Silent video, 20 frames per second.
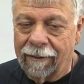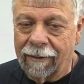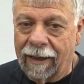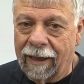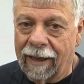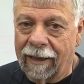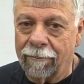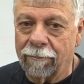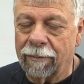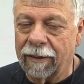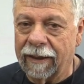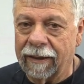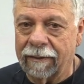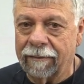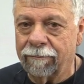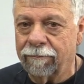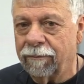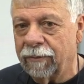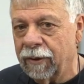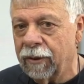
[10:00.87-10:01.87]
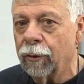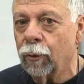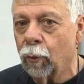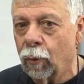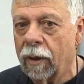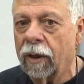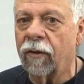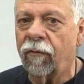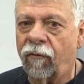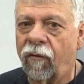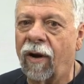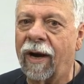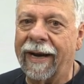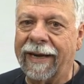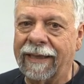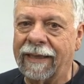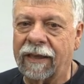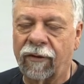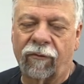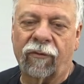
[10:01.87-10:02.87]
um, but you will
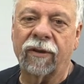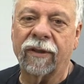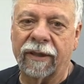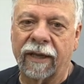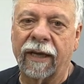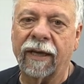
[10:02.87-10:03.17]
find different